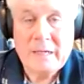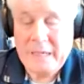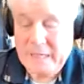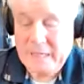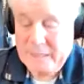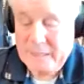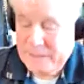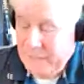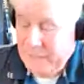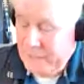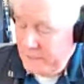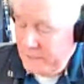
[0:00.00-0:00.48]
This
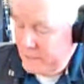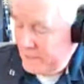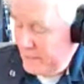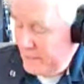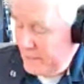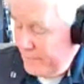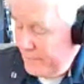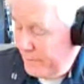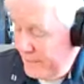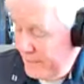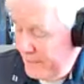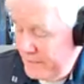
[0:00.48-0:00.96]
is one of the
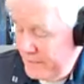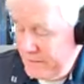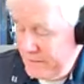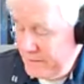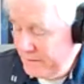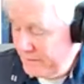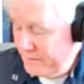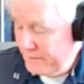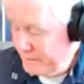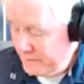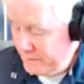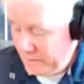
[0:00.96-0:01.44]
weird things
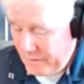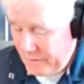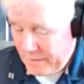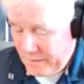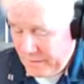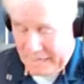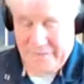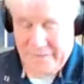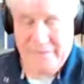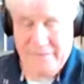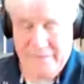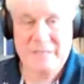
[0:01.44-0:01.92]
about Boeing
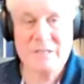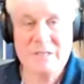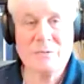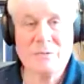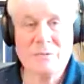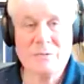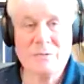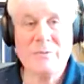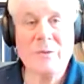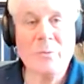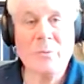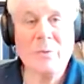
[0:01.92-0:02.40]

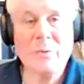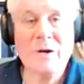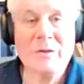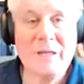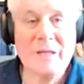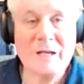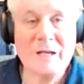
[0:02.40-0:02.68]
and Boeing